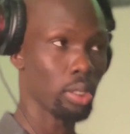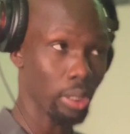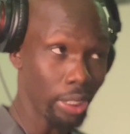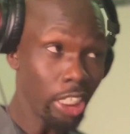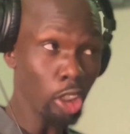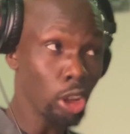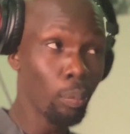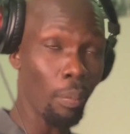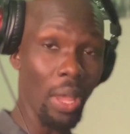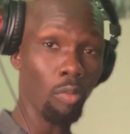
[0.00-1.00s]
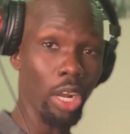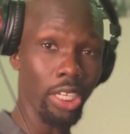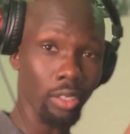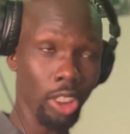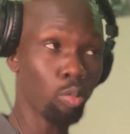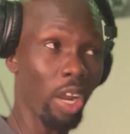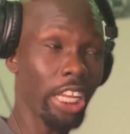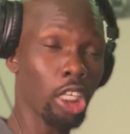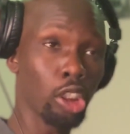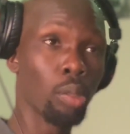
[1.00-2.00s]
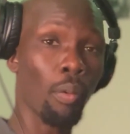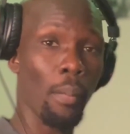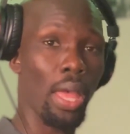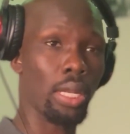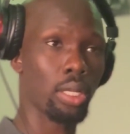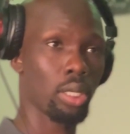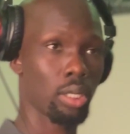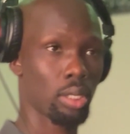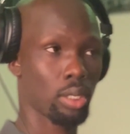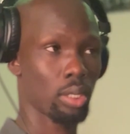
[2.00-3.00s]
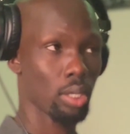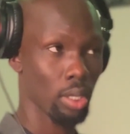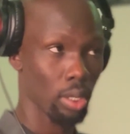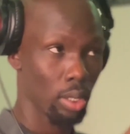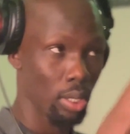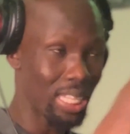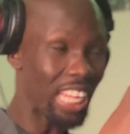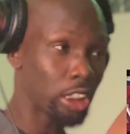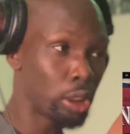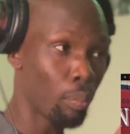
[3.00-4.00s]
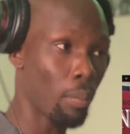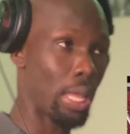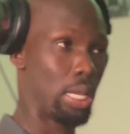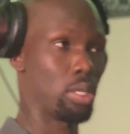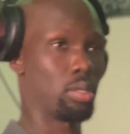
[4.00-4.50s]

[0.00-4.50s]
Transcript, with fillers: Here's Superman right here. This right here is Superman. That's Superman.